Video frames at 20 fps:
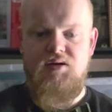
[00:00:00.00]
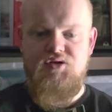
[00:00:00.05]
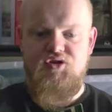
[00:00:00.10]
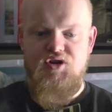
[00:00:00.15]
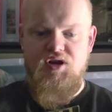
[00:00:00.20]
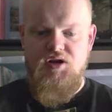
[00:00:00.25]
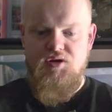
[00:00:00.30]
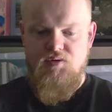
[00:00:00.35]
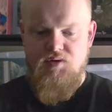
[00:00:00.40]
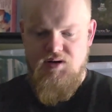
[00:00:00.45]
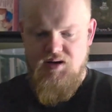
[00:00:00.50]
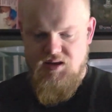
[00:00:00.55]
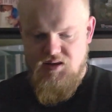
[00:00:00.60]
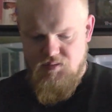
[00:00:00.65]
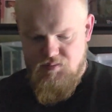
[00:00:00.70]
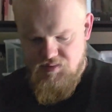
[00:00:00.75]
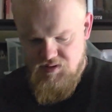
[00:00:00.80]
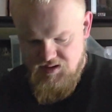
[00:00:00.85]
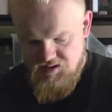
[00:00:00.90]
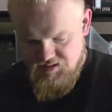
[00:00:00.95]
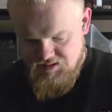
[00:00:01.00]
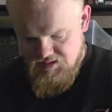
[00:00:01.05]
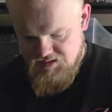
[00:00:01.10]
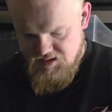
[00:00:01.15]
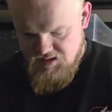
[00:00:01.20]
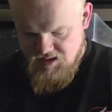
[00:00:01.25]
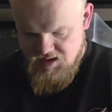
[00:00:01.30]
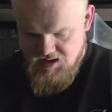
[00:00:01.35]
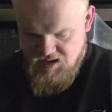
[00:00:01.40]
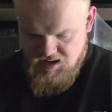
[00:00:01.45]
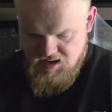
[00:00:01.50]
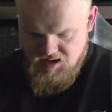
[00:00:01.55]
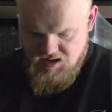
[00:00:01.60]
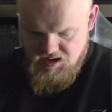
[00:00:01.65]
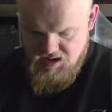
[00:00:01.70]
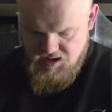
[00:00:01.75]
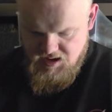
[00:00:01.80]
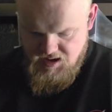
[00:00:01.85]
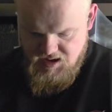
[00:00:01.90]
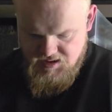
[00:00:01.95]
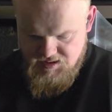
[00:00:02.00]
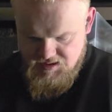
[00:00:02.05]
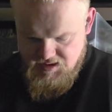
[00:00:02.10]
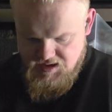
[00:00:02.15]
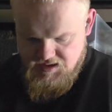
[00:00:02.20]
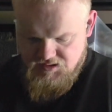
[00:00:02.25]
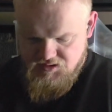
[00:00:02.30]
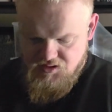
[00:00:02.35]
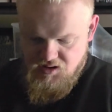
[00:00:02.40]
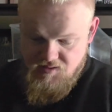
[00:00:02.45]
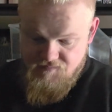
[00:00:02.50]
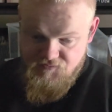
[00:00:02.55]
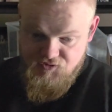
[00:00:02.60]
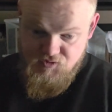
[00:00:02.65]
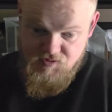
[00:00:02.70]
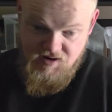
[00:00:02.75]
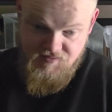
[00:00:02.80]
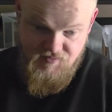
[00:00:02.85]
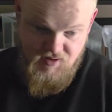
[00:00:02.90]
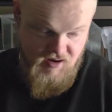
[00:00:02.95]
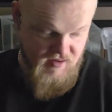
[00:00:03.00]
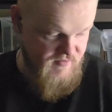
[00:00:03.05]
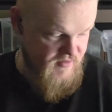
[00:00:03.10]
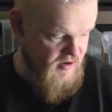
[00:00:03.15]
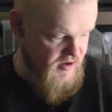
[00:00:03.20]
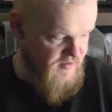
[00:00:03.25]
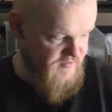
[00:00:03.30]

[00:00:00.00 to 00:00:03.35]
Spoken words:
genuine leather piece. And that has gone for £12.95